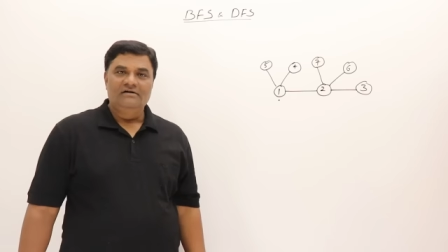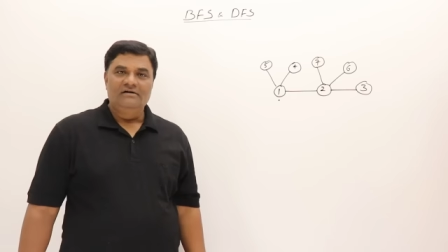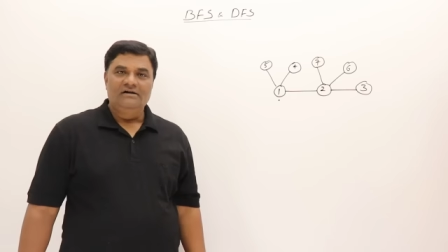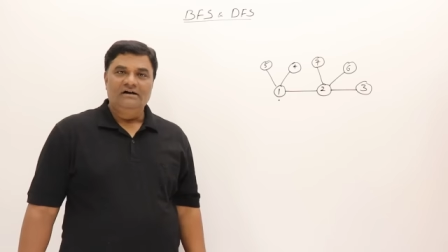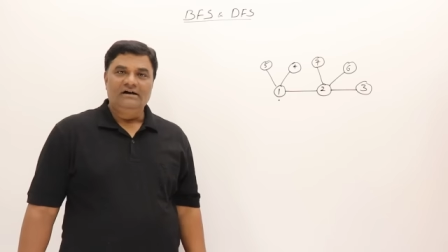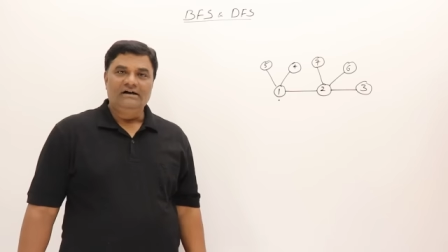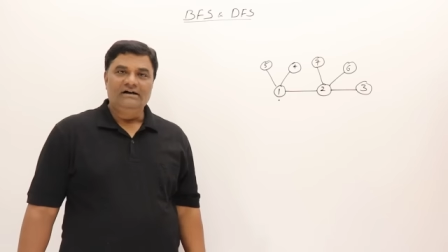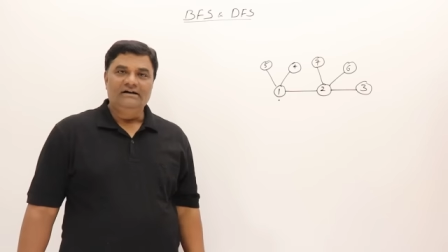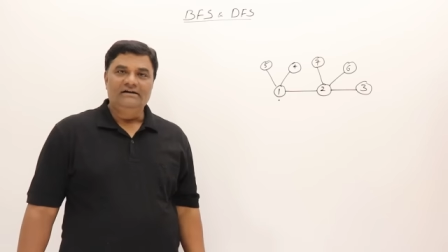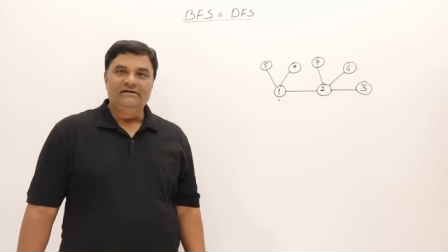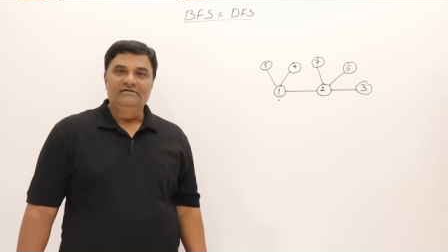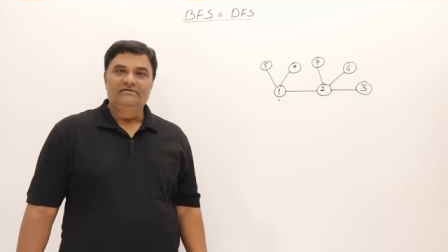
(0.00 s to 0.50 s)

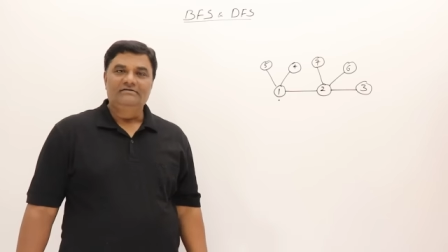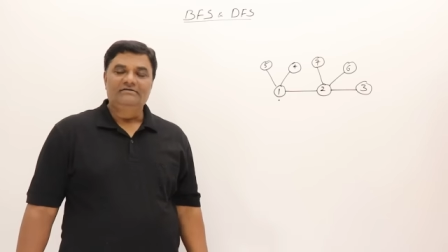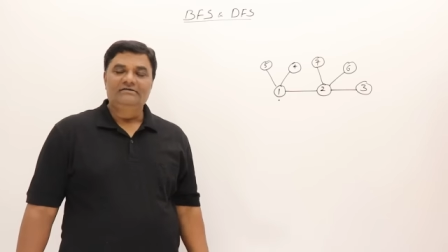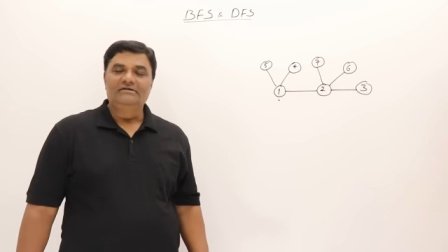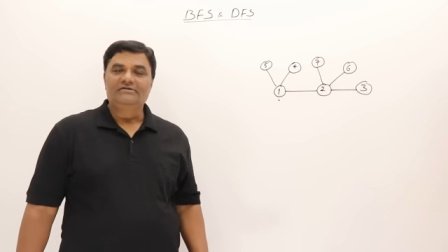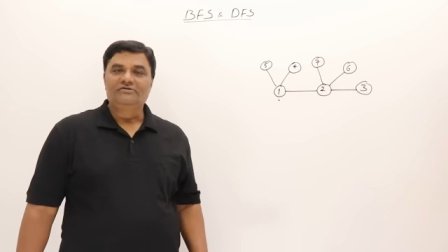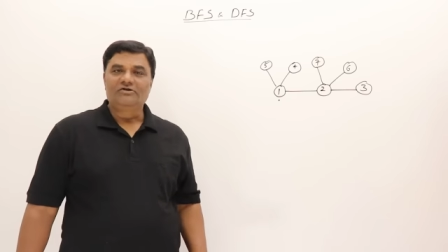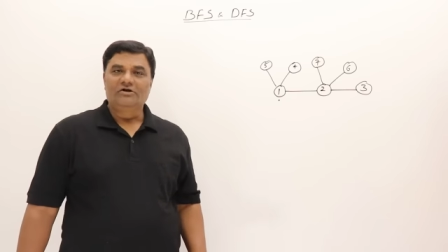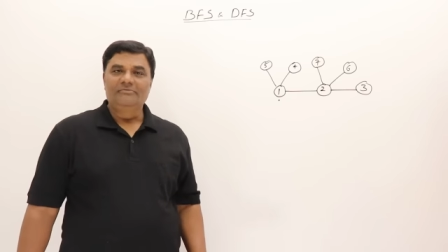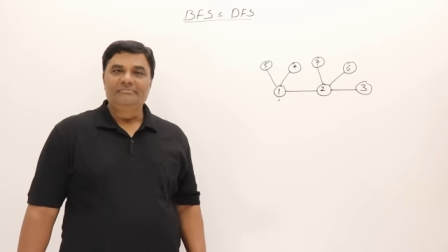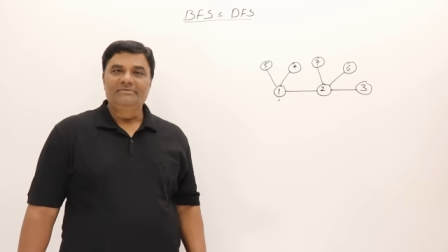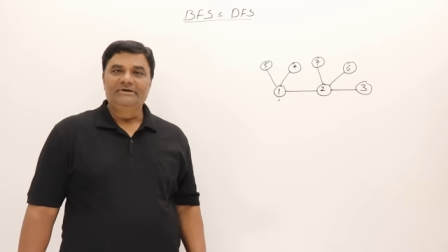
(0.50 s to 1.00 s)
Hi,
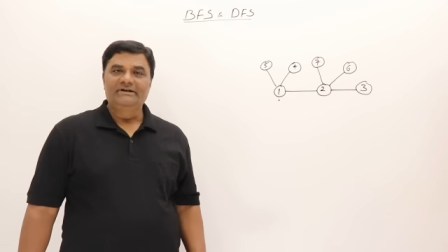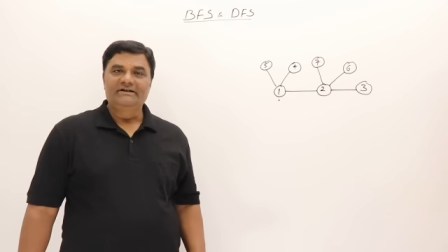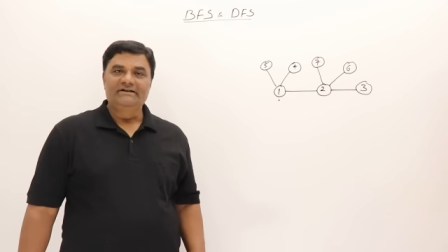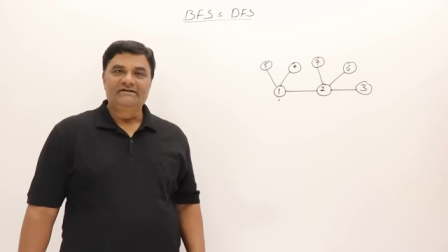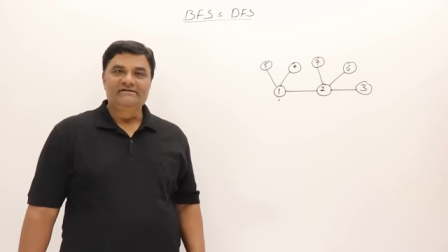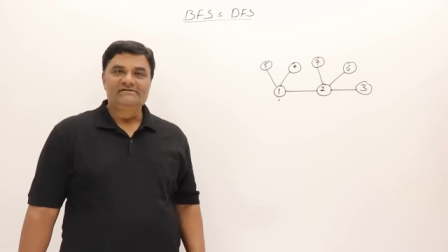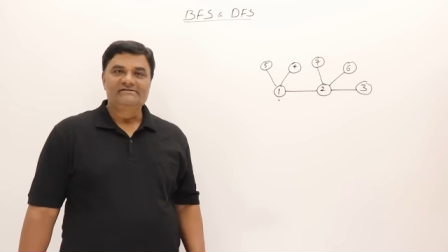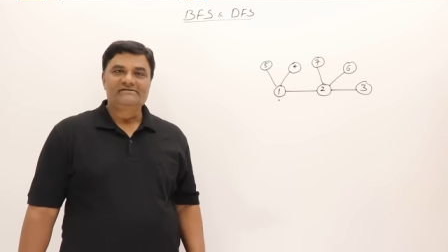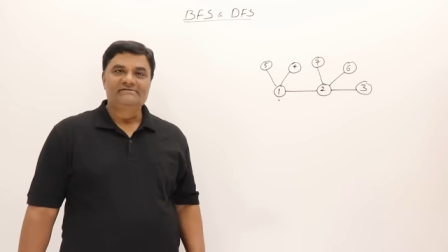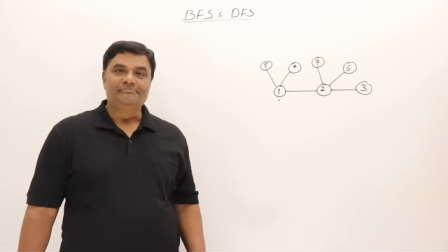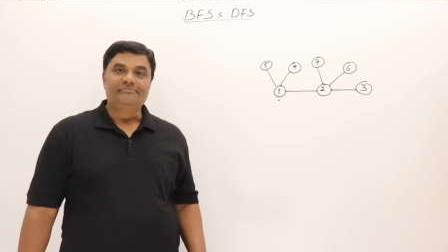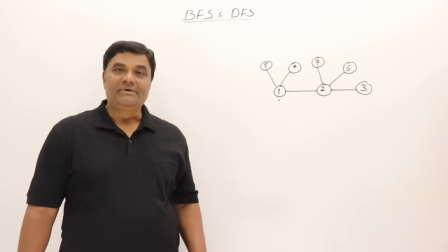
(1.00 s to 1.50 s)
the topic
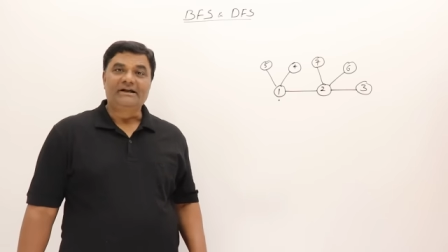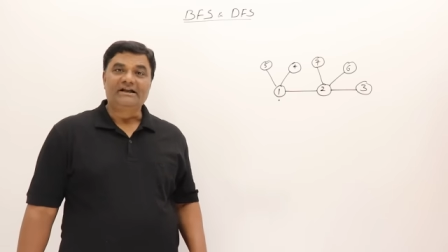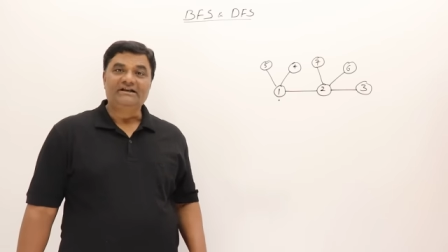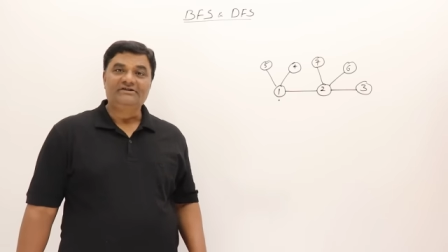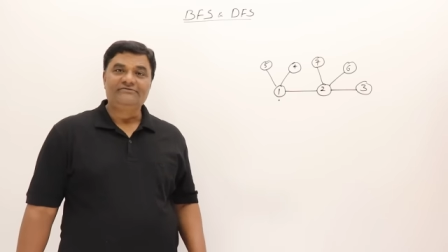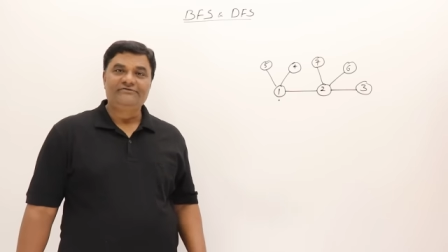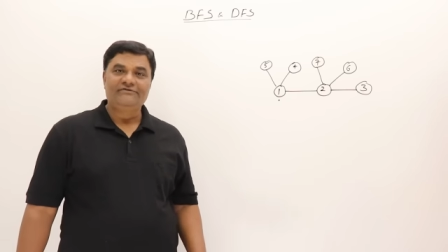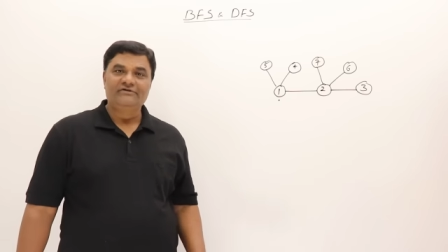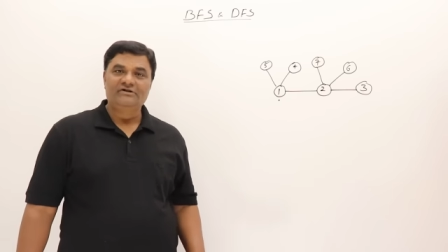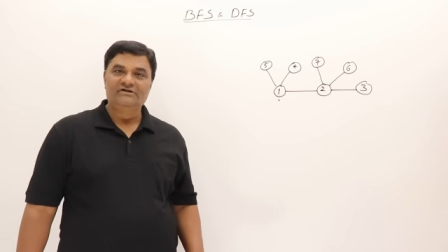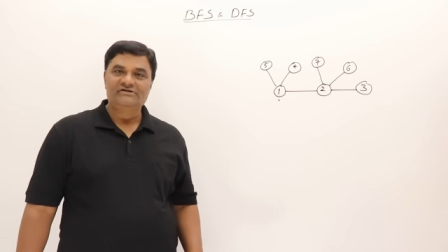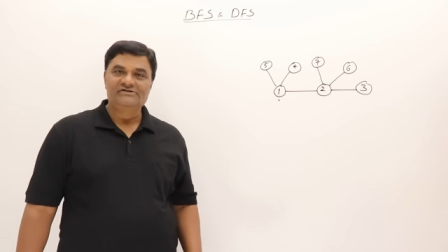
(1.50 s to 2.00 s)
is
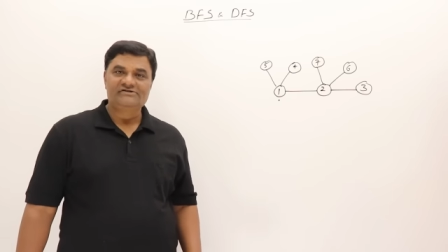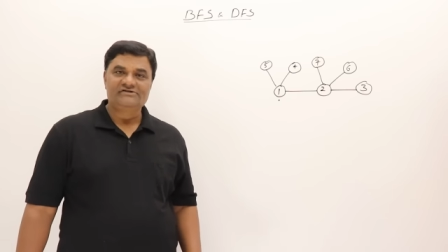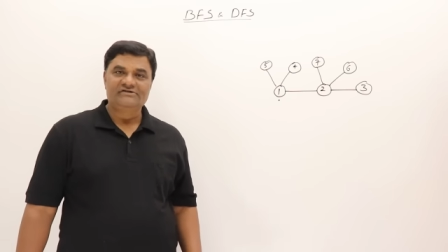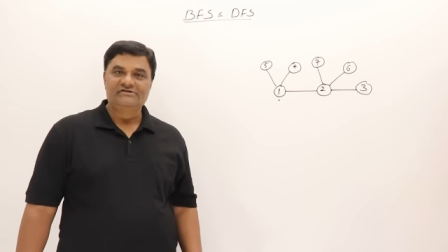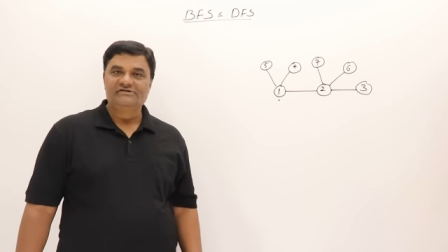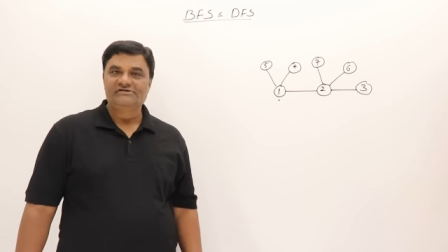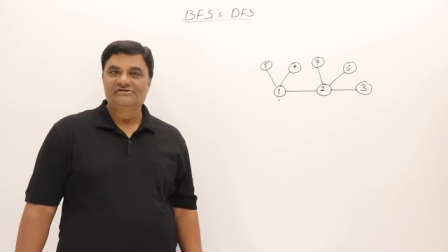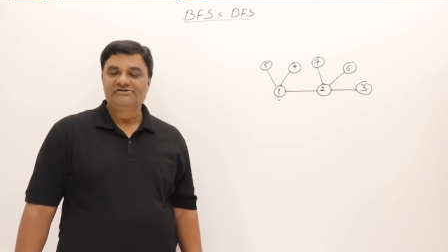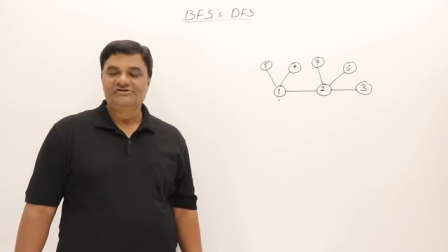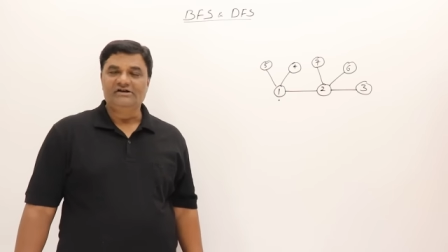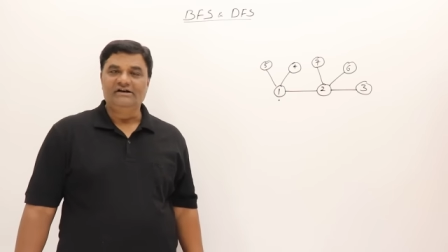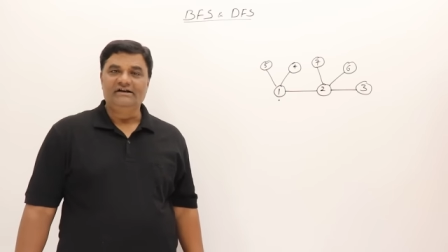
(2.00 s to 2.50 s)
breadth first
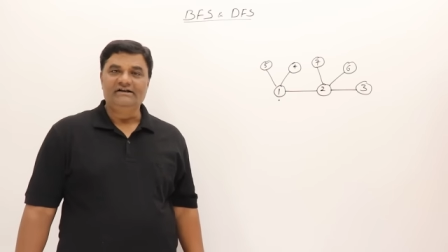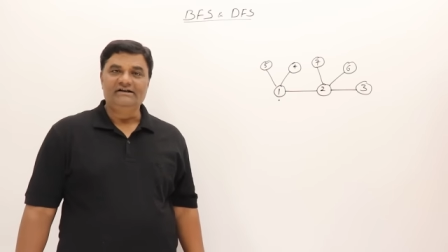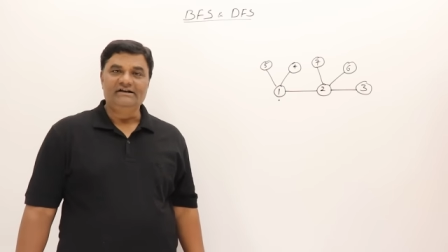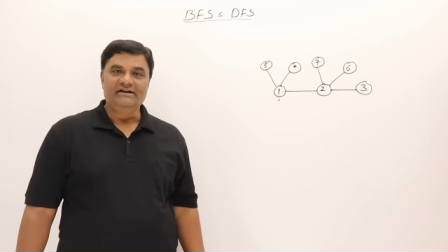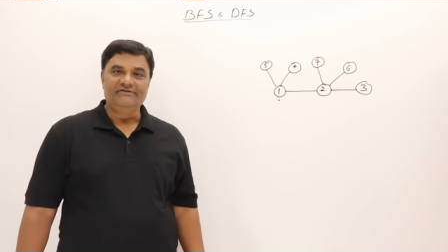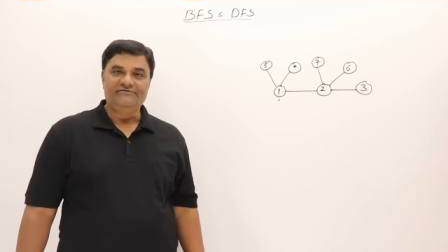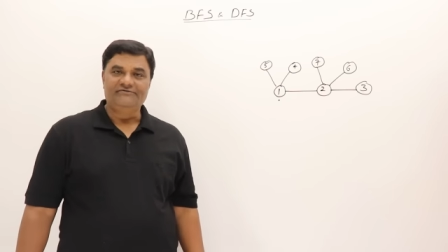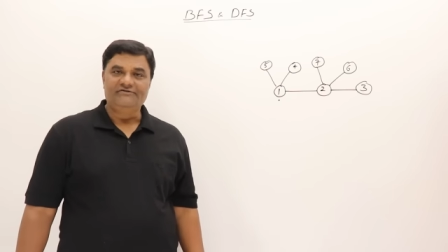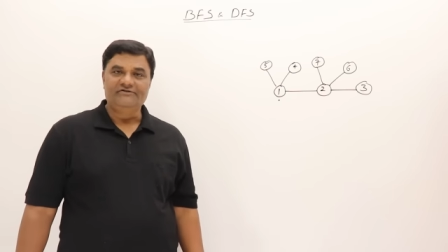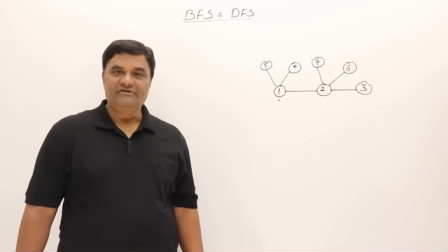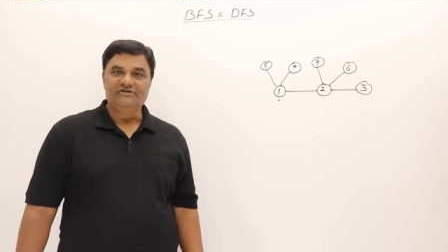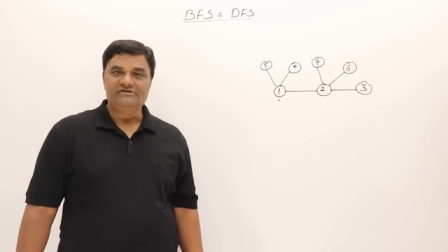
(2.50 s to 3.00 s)
search and
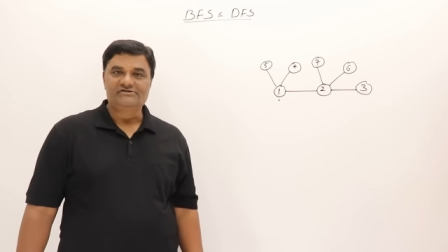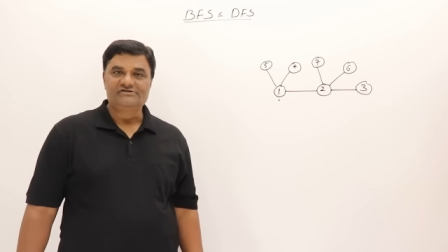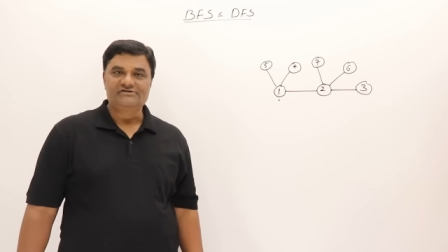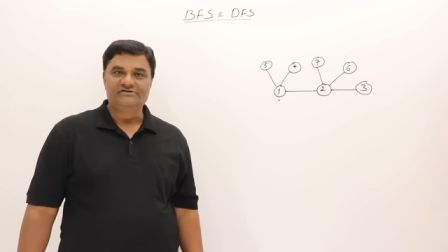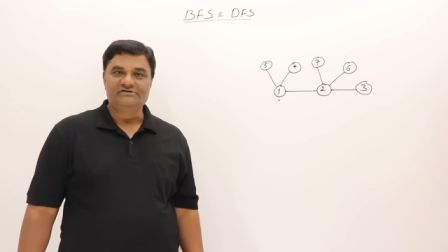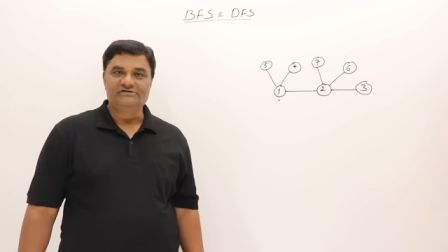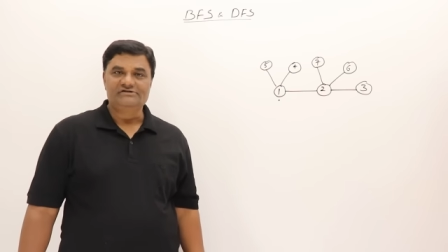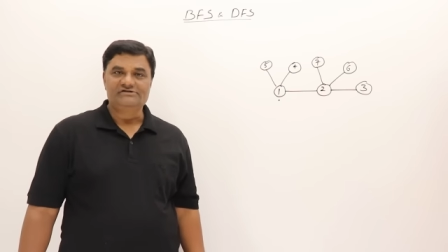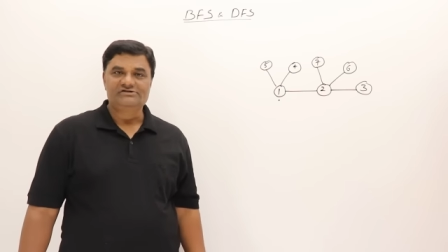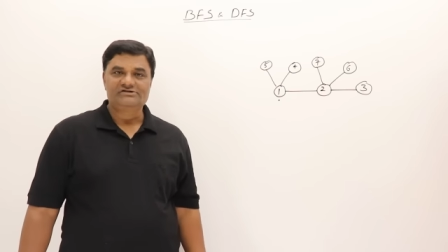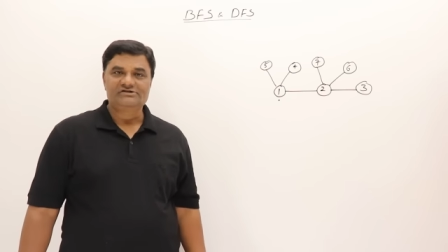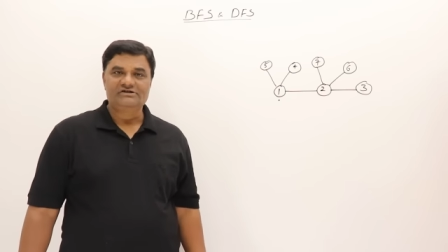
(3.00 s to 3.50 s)
depth first
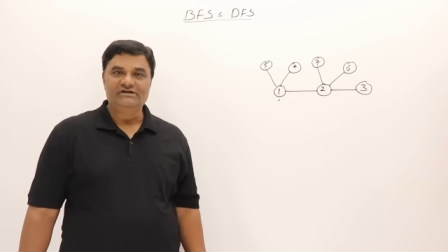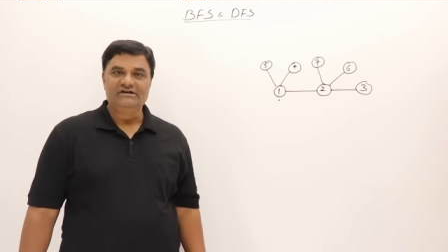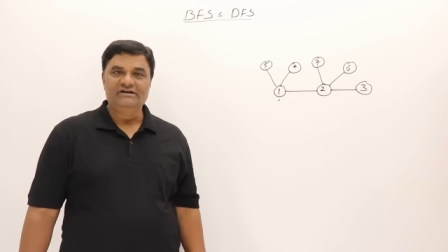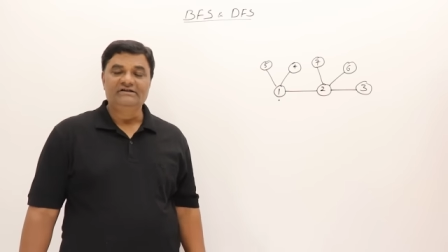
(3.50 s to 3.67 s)
search.